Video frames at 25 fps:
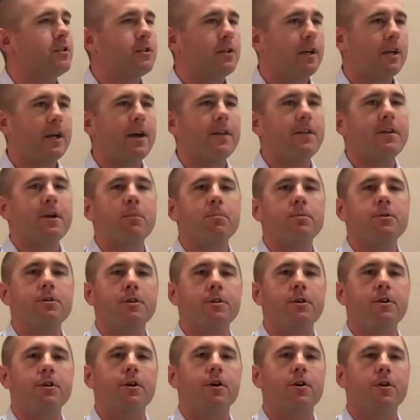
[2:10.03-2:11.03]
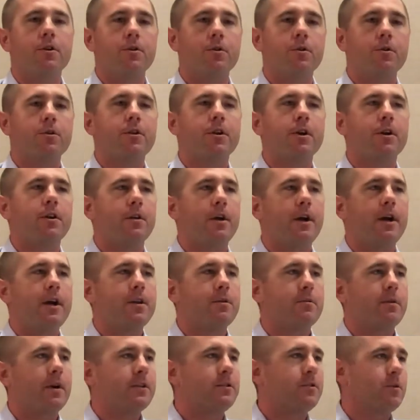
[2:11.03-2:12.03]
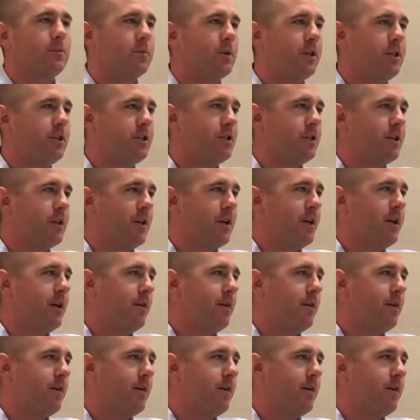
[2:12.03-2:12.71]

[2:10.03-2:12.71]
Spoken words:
So I got the opportunity to go to North Carolina, Wrightsville Beach.